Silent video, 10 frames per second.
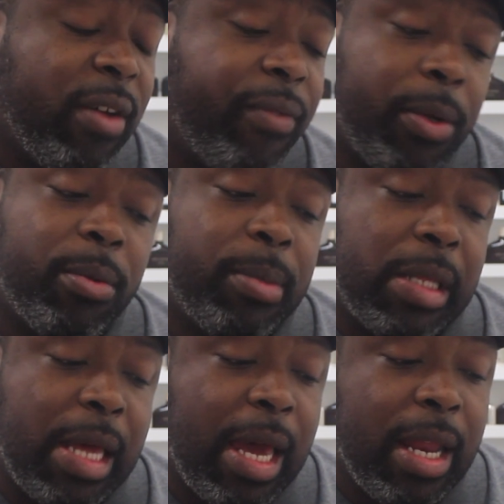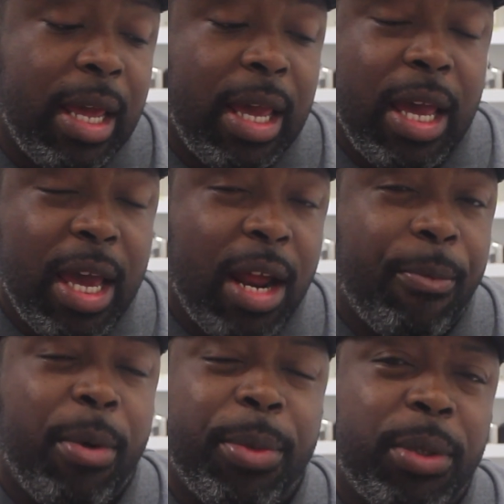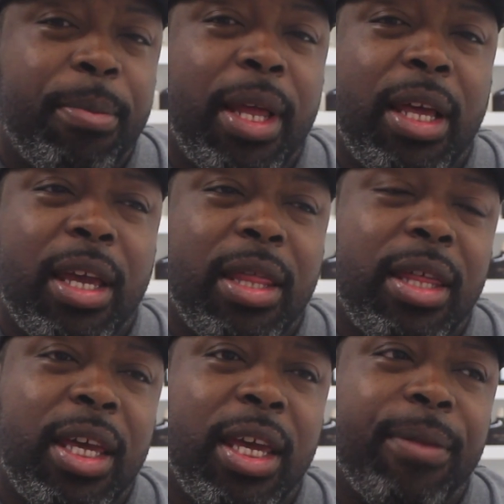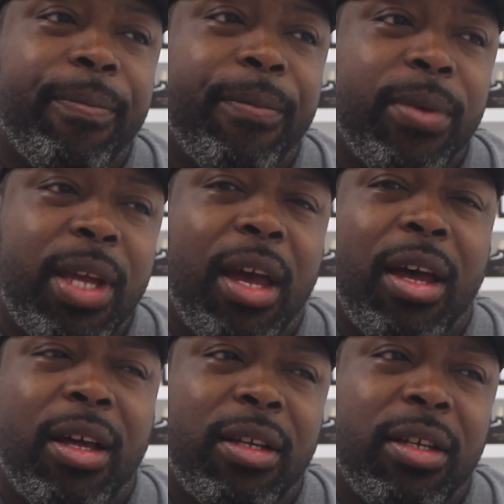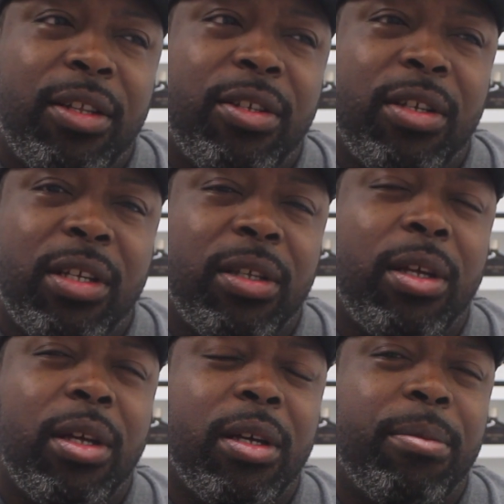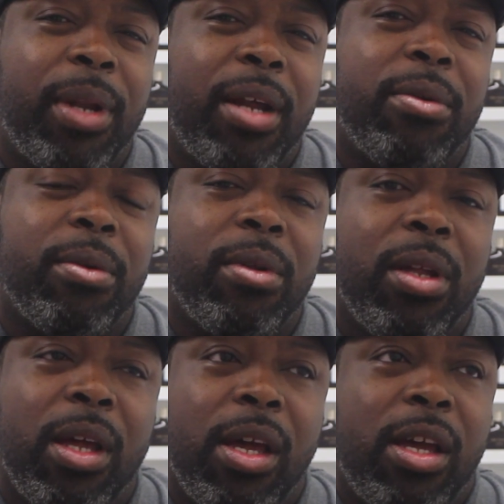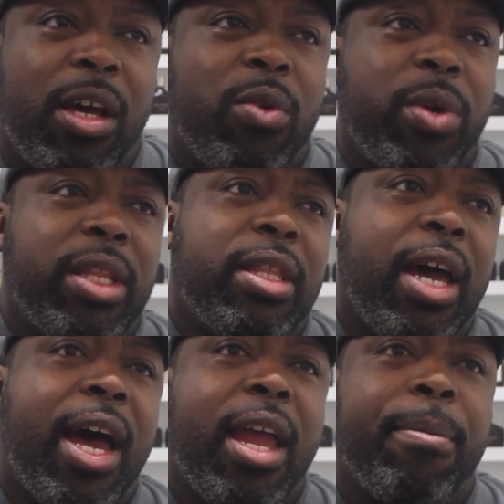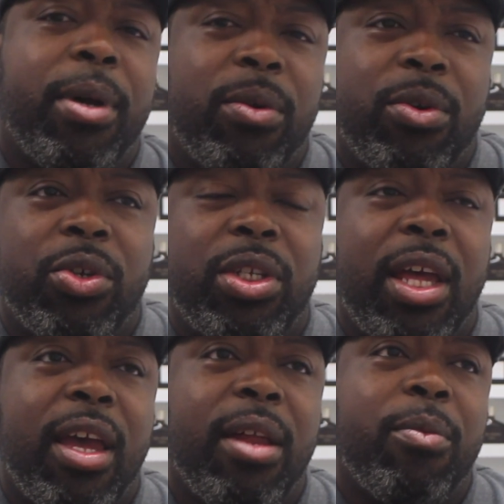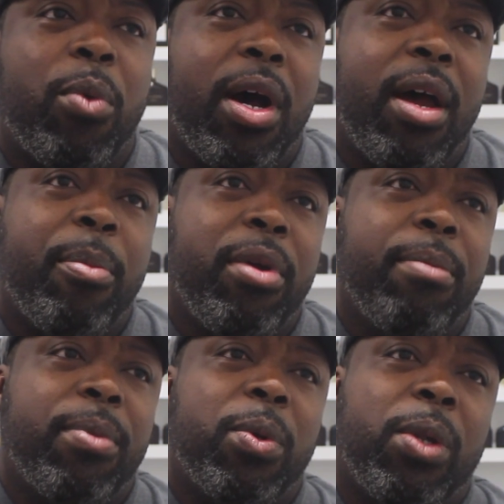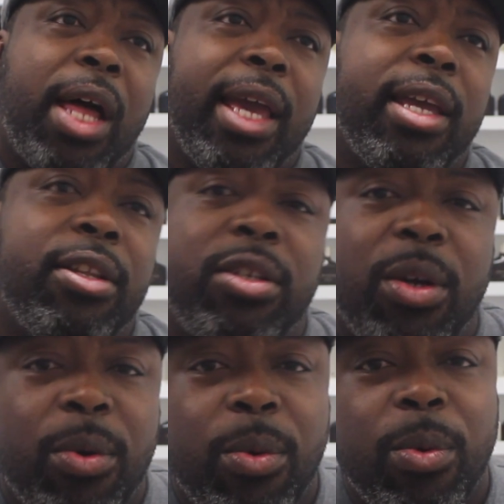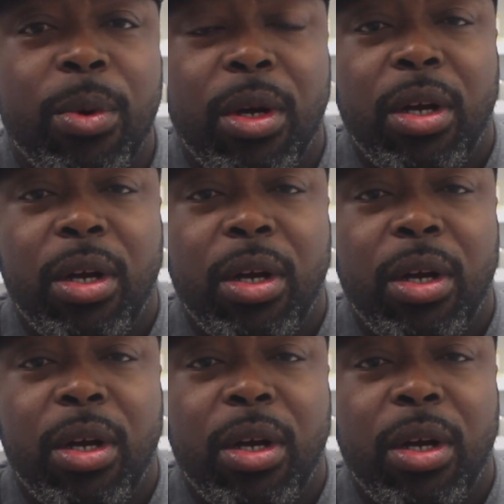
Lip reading: victim to that, and I remember smelling and thinking, yeah, it's good, but I don't get the hype. I don't understand why people like it so